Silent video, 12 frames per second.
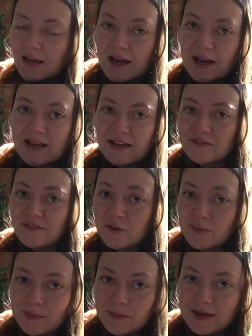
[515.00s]
I can feel
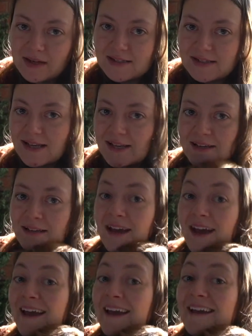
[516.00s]
my body saying,
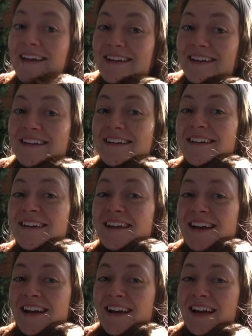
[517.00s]
hey,
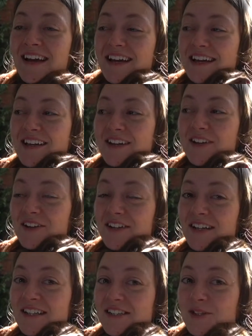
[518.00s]
you're
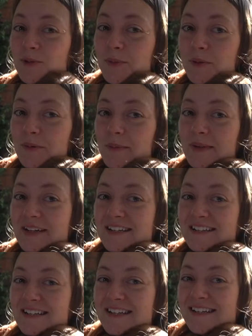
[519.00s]
not
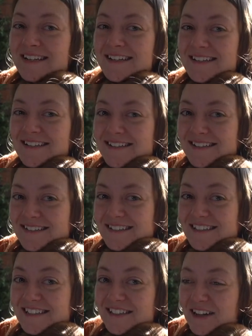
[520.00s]
superwoman.
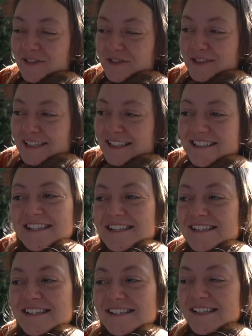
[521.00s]
Let's not forget
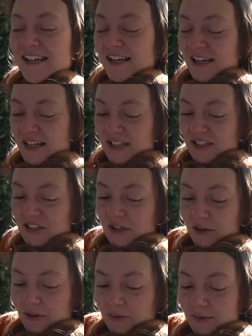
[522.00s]
this.
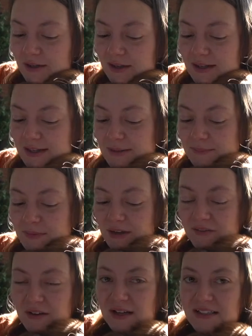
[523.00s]
So
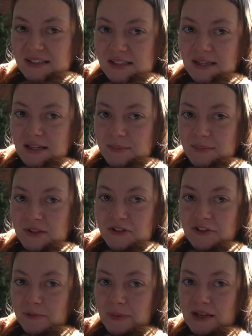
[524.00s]
I've got some
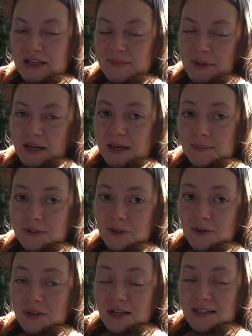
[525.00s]
nerve pain in my hips
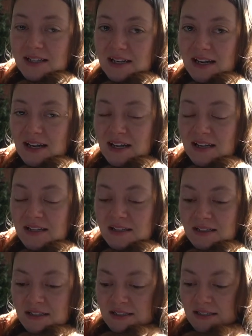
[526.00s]
going on today.
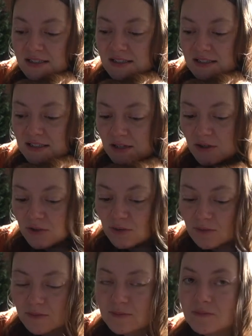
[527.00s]

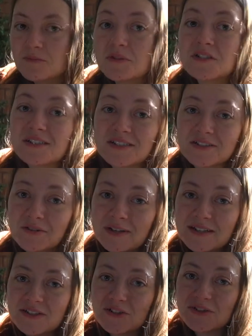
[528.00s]
So we're just
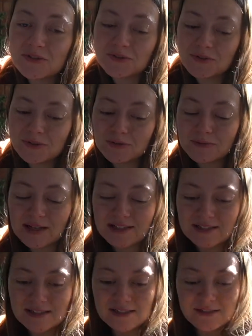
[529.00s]
going to
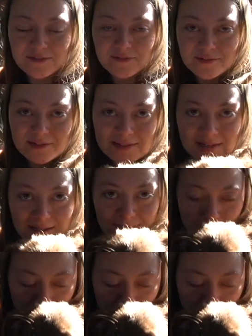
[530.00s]
rest for the day.